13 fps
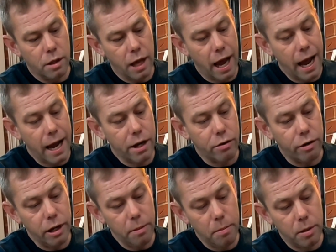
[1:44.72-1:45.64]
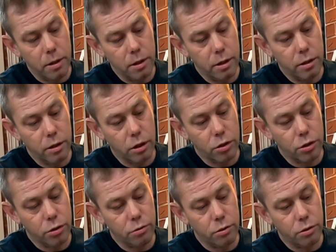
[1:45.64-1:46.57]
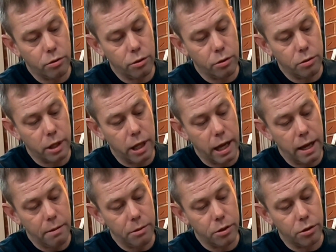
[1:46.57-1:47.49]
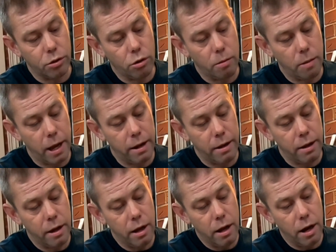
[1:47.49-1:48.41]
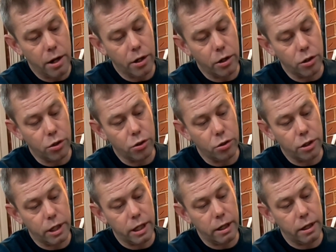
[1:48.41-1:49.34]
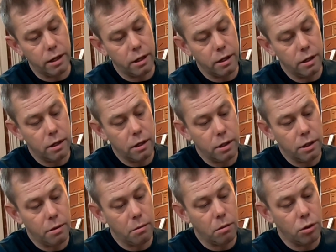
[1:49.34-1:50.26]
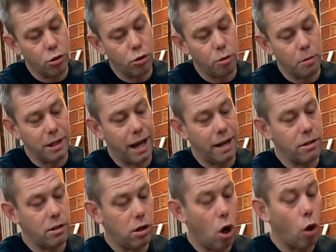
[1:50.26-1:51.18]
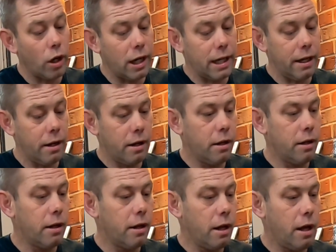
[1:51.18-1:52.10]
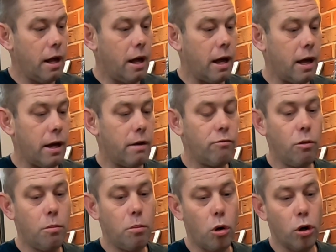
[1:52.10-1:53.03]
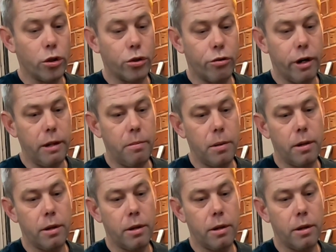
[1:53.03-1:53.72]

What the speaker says: hand grip, you've got 2 screws there which would come out and you can adjust it so it will adjust up and down slightly. Rubberized grip.